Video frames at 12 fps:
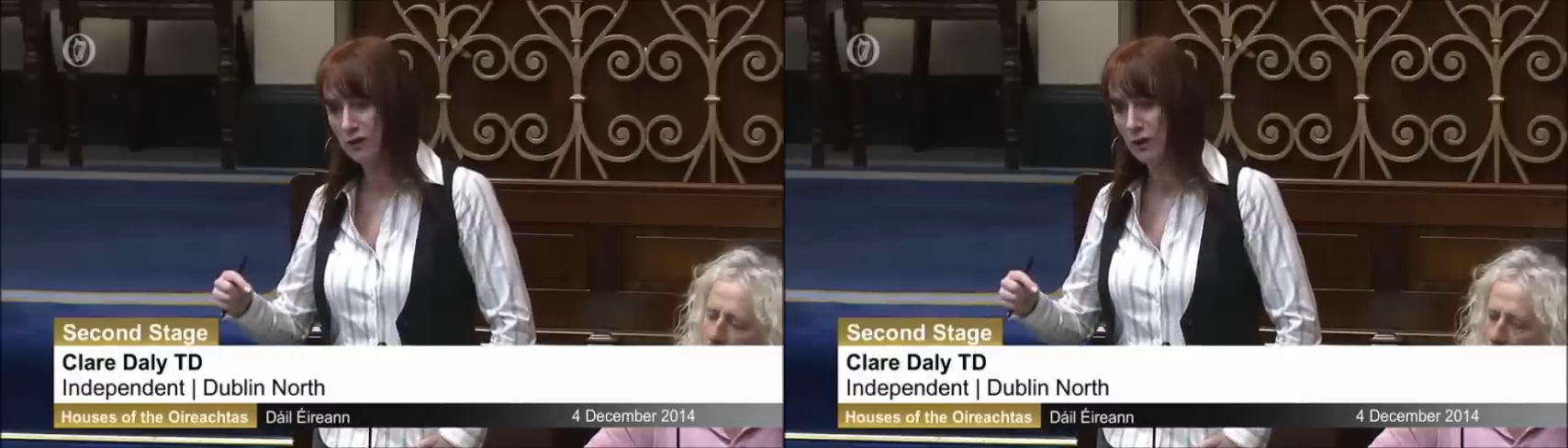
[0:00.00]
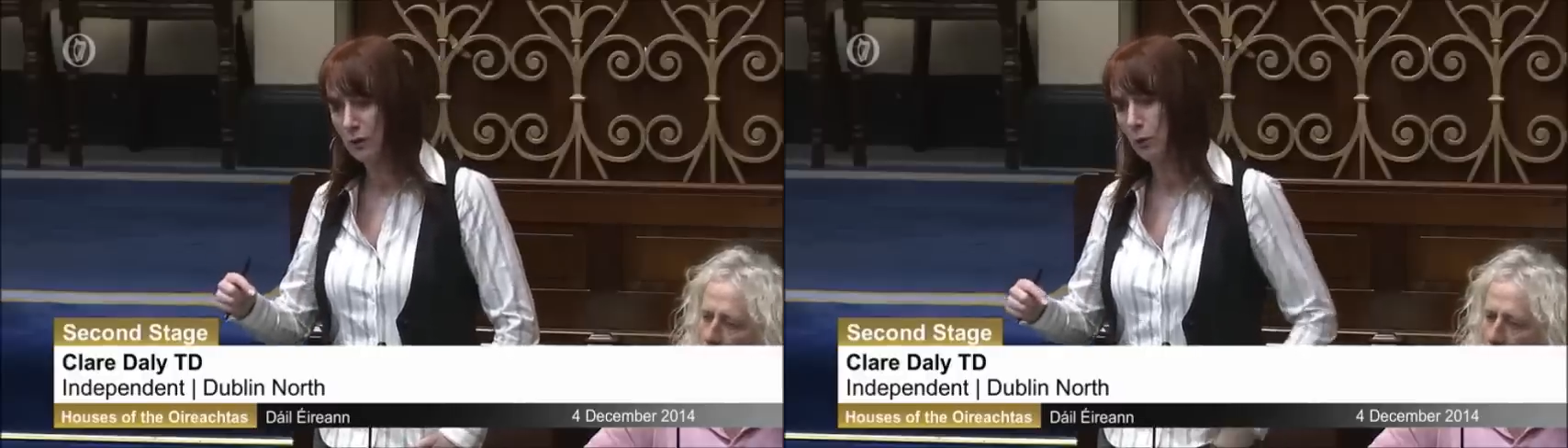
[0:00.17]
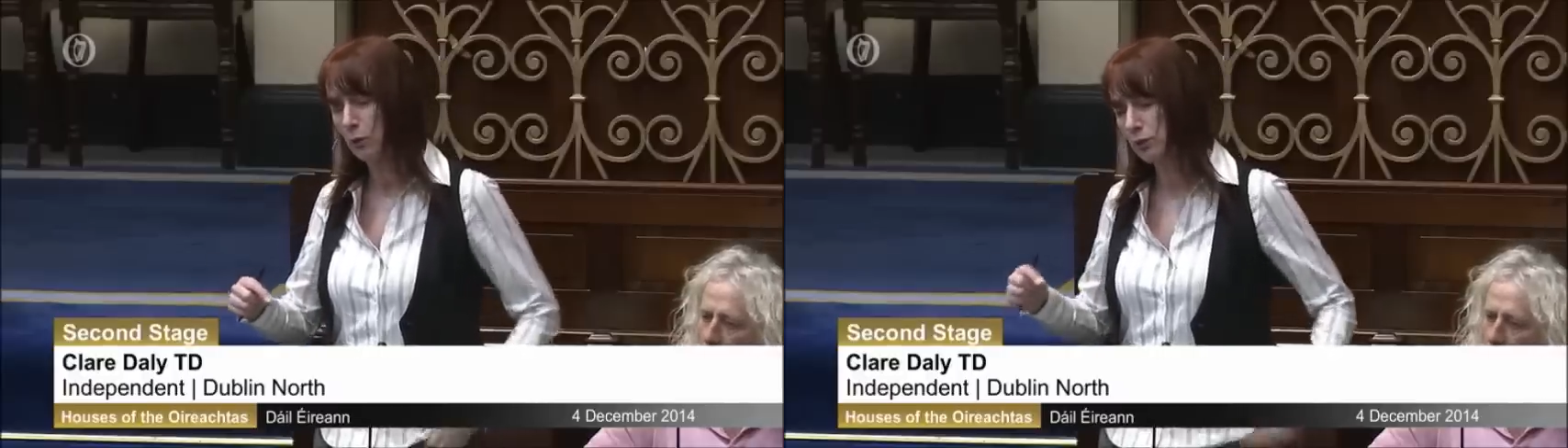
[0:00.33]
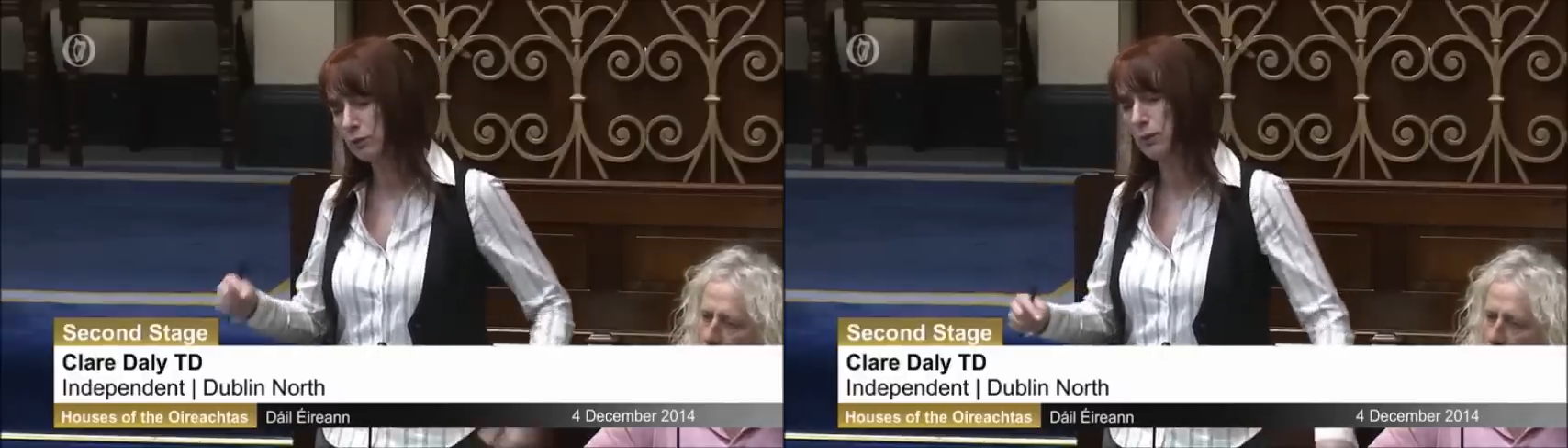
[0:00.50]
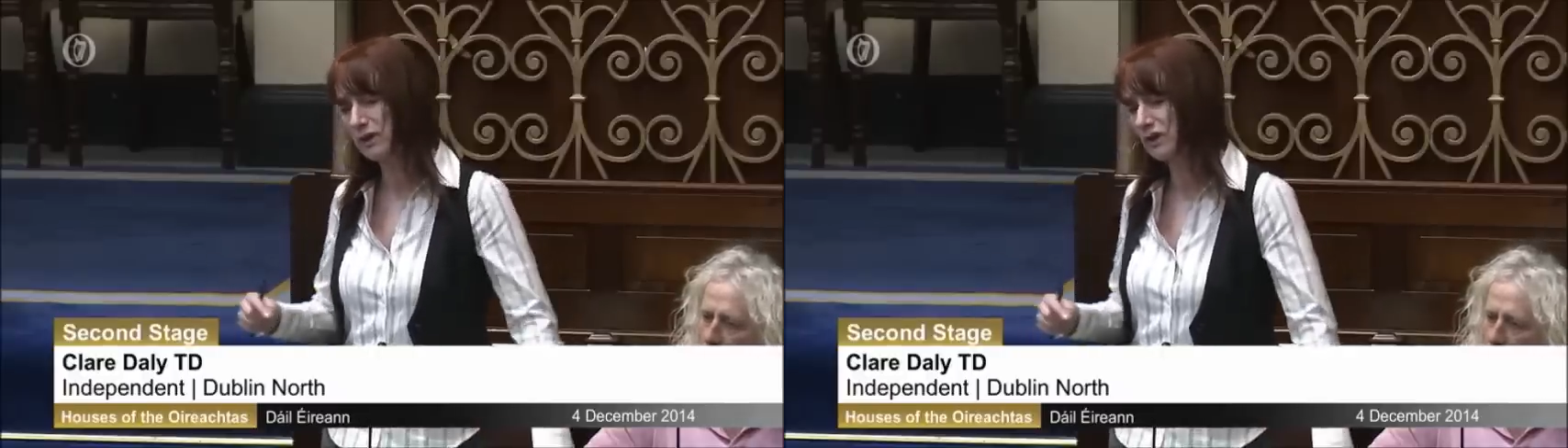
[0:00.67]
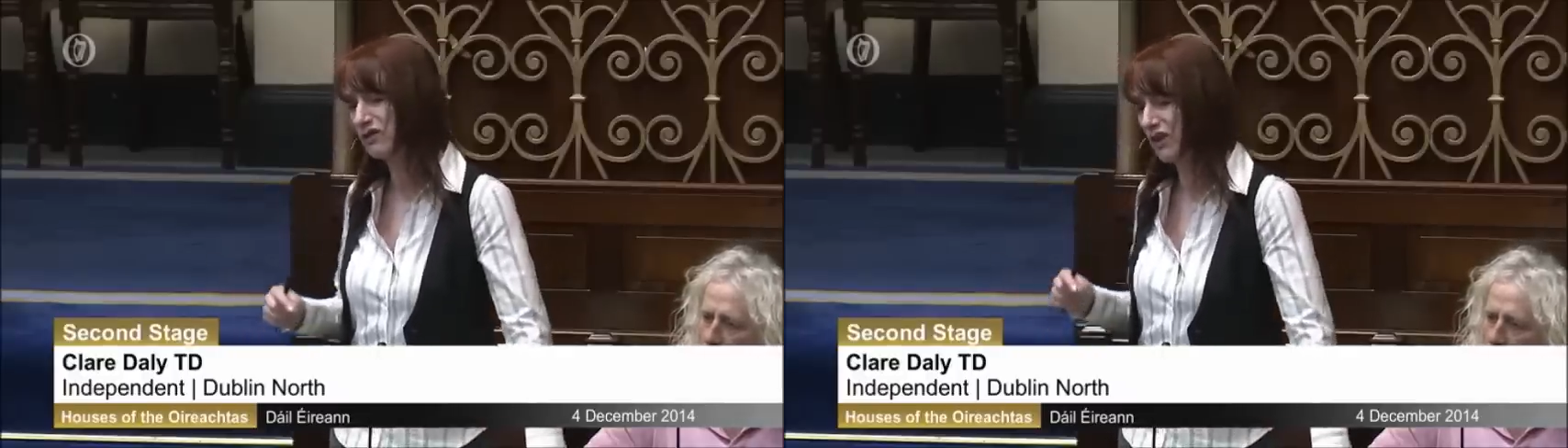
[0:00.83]
well, wouldn't be
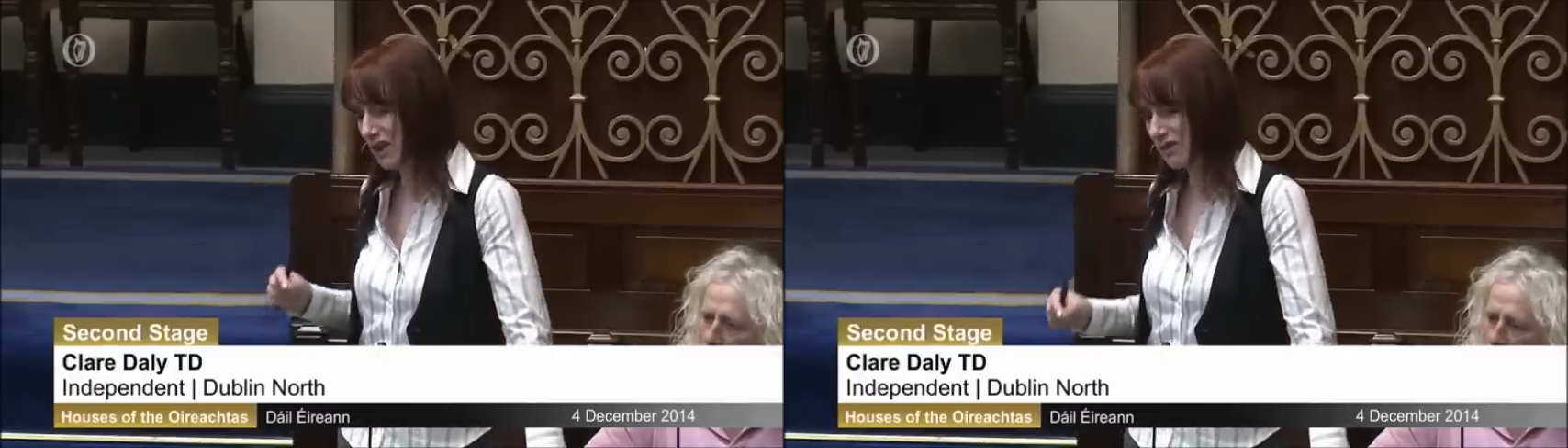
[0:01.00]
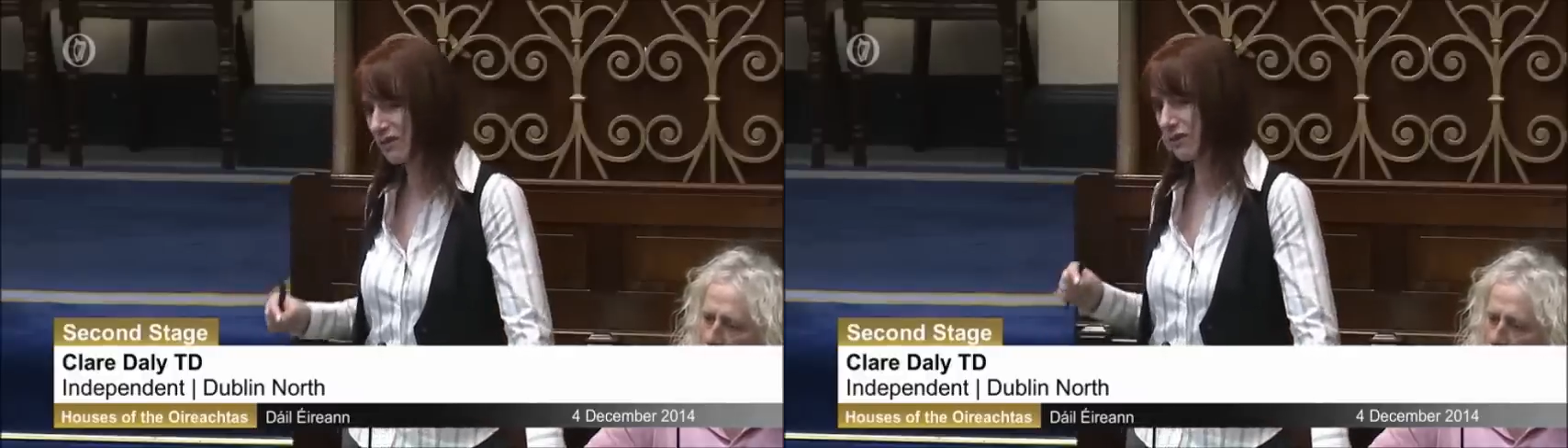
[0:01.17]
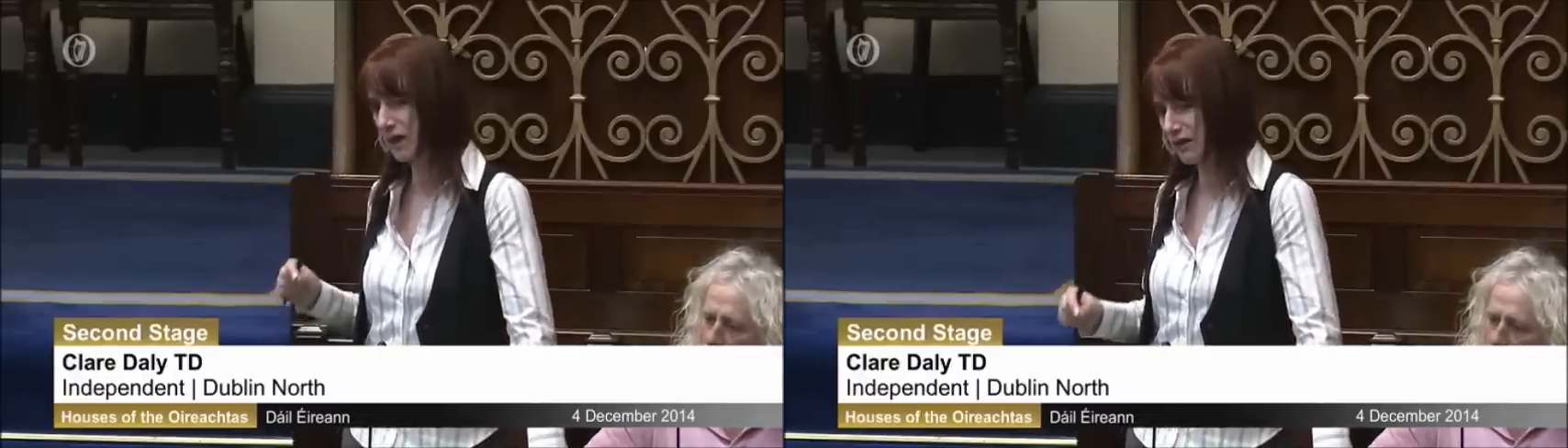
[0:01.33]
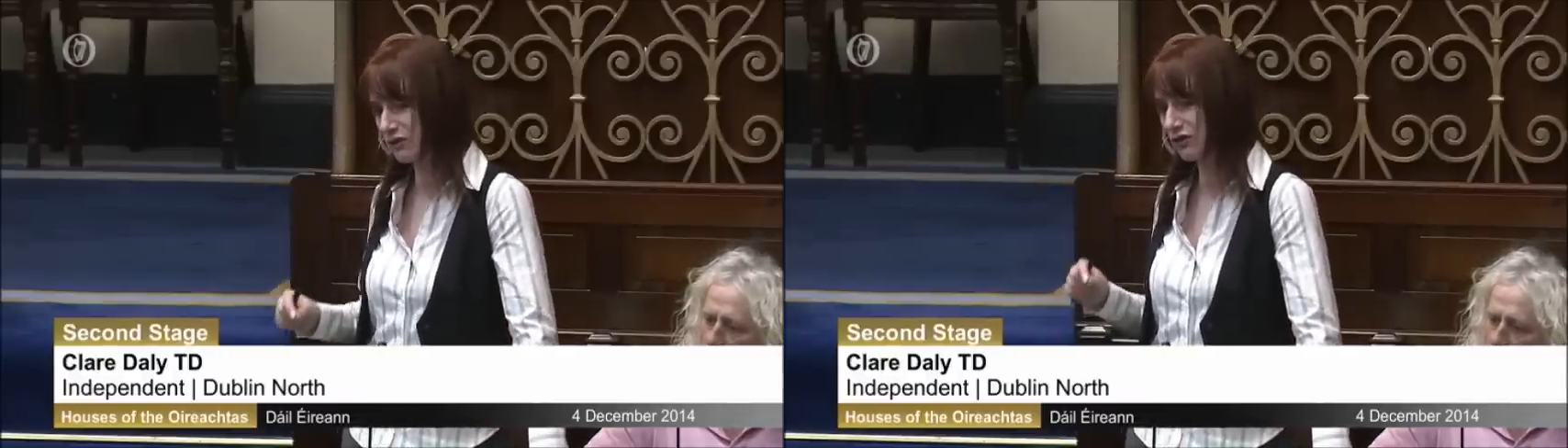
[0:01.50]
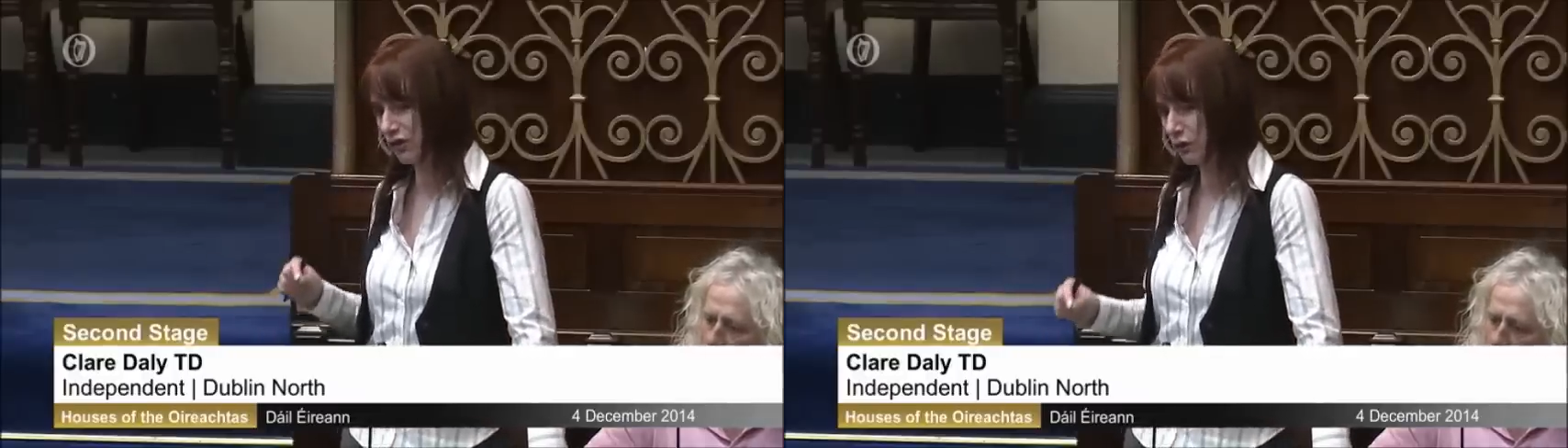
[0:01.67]
the decent thing to do